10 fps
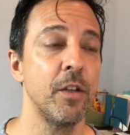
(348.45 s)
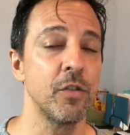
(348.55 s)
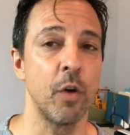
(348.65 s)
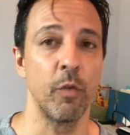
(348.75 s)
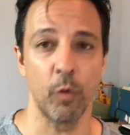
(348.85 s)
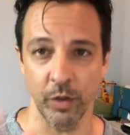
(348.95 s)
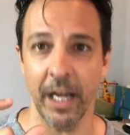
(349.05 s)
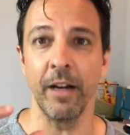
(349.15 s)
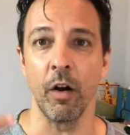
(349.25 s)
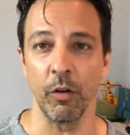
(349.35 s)
So of course I
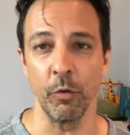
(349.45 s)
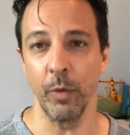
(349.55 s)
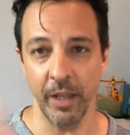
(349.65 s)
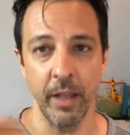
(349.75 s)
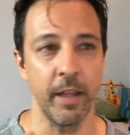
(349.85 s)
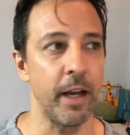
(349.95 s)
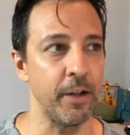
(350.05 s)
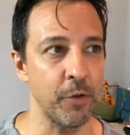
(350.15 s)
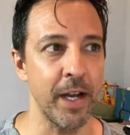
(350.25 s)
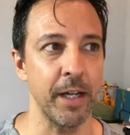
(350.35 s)
gargled with it and then I
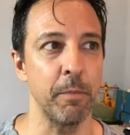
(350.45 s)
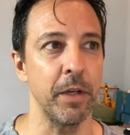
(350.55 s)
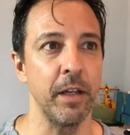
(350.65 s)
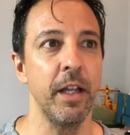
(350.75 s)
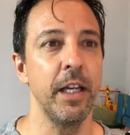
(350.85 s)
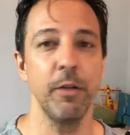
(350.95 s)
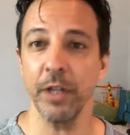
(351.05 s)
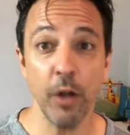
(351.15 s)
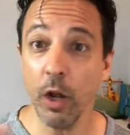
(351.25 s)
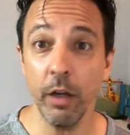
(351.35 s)
drank it. But he was
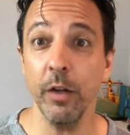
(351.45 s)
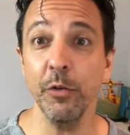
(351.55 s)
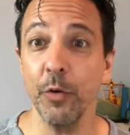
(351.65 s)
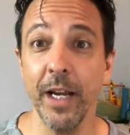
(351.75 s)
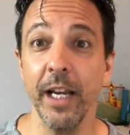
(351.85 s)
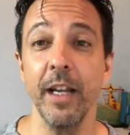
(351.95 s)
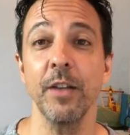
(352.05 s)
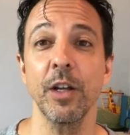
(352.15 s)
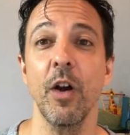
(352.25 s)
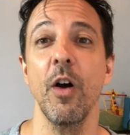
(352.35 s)
like, "No, I don't drink it." And I
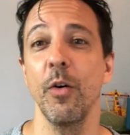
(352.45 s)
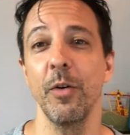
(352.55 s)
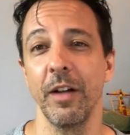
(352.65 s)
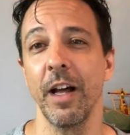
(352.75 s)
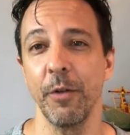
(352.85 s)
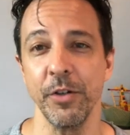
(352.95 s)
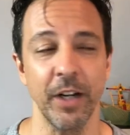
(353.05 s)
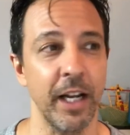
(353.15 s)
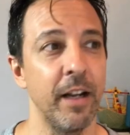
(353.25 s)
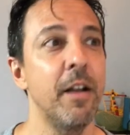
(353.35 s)
was like, "Oh, well, I want to
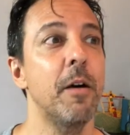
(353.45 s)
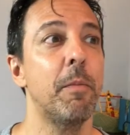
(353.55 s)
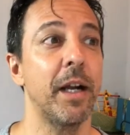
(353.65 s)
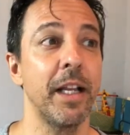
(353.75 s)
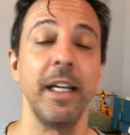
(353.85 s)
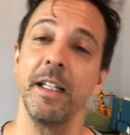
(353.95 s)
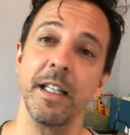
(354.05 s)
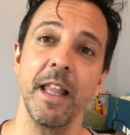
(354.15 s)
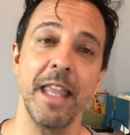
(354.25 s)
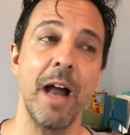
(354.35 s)
drink it." But he
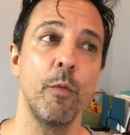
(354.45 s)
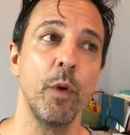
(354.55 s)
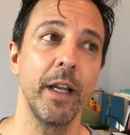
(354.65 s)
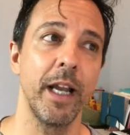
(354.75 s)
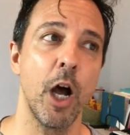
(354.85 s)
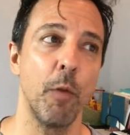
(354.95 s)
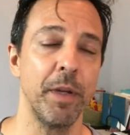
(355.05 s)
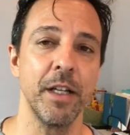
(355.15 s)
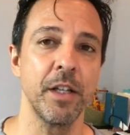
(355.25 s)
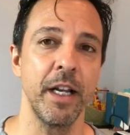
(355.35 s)
said that really helped.
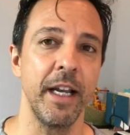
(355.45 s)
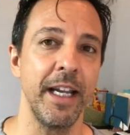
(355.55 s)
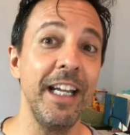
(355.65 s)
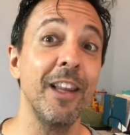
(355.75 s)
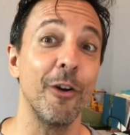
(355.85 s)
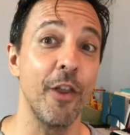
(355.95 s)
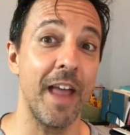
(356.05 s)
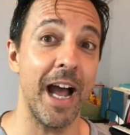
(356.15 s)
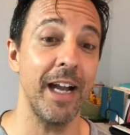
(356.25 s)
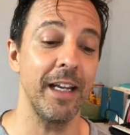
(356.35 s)
He learned
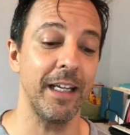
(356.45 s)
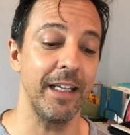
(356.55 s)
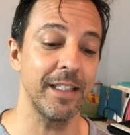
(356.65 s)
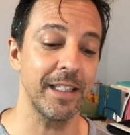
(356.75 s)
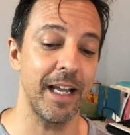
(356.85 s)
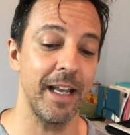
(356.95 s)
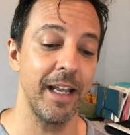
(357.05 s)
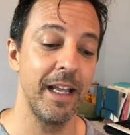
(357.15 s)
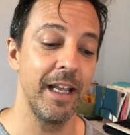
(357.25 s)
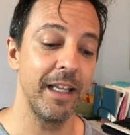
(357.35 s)
that. He
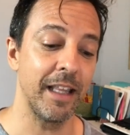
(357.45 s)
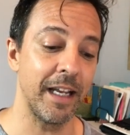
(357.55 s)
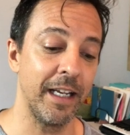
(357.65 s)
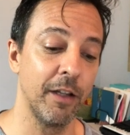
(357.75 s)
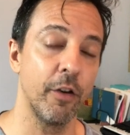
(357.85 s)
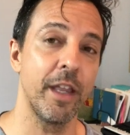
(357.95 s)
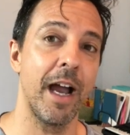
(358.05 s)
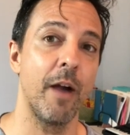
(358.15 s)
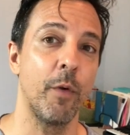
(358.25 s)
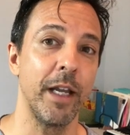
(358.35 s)
said that he learned
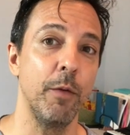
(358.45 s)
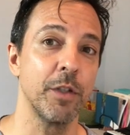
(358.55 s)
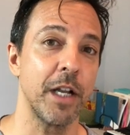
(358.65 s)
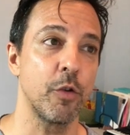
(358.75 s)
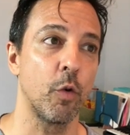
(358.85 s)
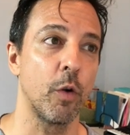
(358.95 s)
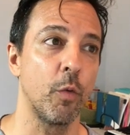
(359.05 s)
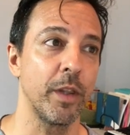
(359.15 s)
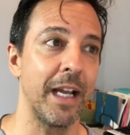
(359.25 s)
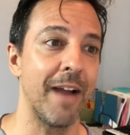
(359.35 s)
that when he was on tour
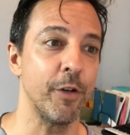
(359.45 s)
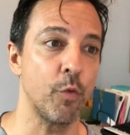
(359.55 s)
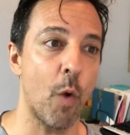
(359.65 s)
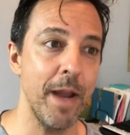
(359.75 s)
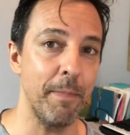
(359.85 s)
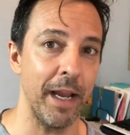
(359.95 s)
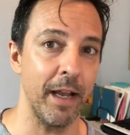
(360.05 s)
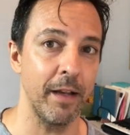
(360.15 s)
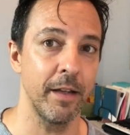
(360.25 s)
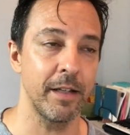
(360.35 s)
with the Average White
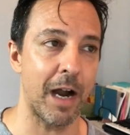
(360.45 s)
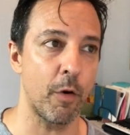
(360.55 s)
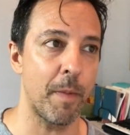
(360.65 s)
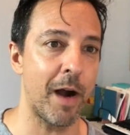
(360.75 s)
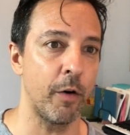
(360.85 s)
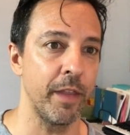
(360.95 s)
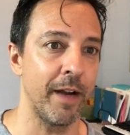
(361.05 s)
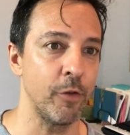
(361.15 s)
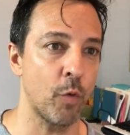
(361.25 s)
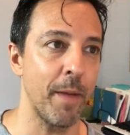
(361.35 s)
Band, Tower Power and the
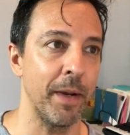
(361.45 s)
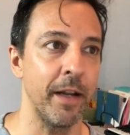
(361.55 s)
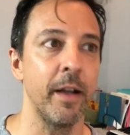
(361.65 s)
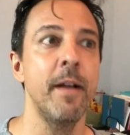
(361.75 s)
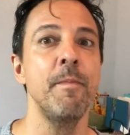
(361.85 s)
Average White Band.